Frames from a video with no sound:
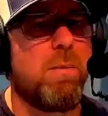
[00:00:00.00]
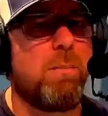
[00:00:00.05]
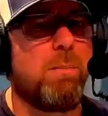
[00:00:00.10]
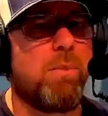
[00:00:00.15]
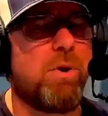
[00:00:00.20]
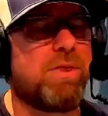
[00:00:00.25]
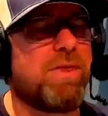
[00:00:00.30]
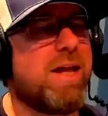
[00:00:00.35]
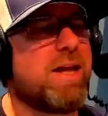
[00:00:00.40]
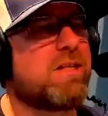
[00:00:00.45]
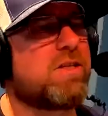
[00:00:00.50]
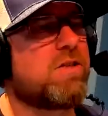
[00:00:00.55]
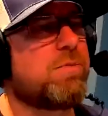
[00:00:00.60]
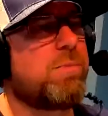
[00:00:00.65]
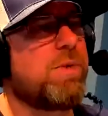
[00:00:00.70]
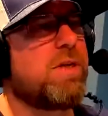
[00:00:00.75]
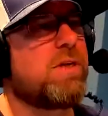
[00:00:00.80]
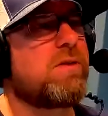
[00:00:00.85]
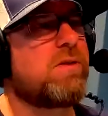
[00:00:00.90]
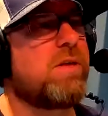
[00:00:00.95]
But that
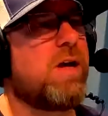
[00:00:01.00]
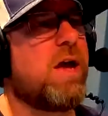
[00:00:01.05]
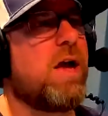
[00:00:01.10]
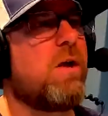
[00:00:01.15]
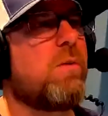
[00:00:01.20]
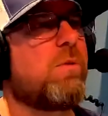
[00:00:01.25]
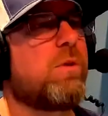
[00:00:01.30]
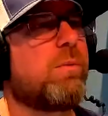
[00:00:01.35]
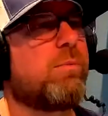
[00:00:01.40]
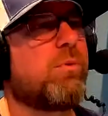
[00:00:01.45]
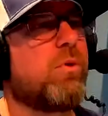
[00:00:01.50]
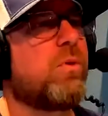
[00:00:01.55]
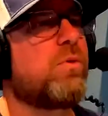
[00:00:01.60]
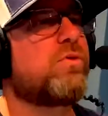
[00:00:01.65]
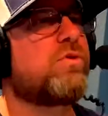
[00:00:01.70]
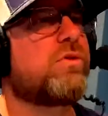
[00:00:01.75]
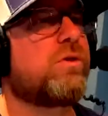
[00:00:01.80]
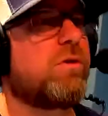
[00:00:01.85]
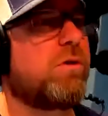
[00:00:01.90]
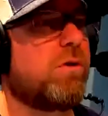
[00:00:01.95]
speaks to how we
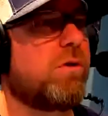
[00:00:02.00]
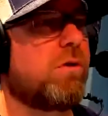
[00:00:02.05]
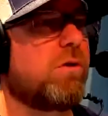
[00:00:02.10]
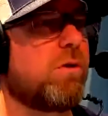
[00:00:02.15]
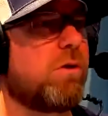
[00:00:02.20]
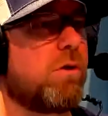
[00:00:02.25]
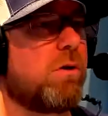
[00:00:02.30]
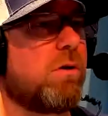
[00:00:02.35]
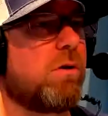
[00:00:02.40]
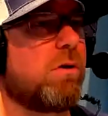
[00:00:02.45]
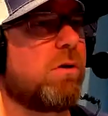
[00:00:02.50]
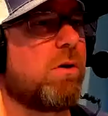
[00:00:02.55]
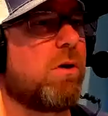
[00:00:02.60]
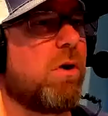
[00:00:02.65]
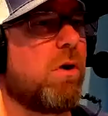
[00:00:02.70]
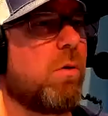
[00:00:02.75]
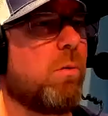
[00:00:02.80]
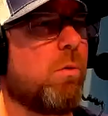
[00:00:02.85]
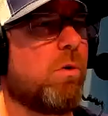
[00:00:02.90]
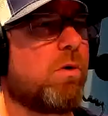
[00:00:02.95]
approach
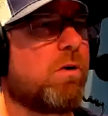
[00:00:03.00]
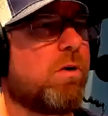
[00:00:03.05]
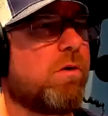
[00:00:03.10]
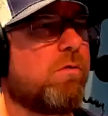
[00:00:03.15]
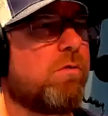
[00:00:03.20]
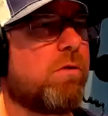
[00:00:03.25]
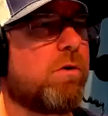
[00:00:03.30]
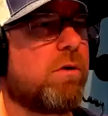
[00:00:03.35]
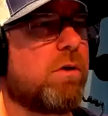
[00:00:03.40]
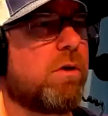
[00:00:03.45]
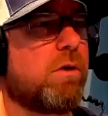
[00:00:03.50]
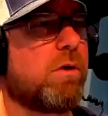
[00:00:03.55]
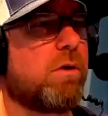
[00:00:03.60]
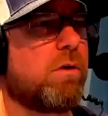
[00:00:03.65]
our work differently,